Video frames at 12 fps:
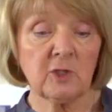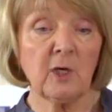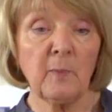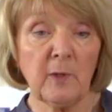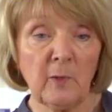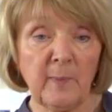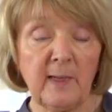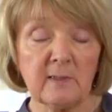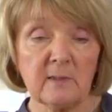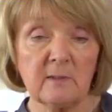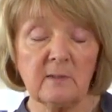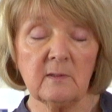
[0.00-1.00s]
chubbier
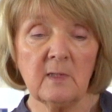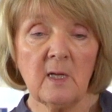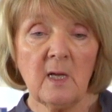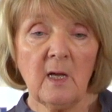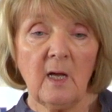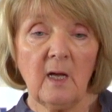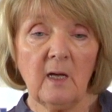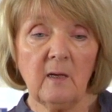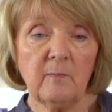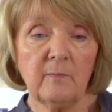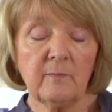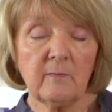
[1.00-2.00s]
pencil,
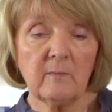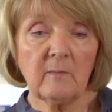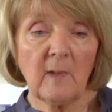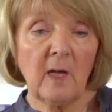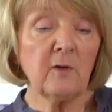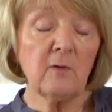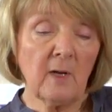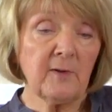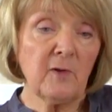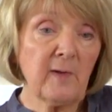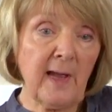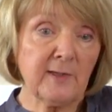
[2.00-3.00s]
and
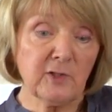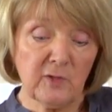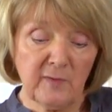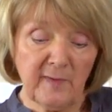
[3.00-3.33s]
you can do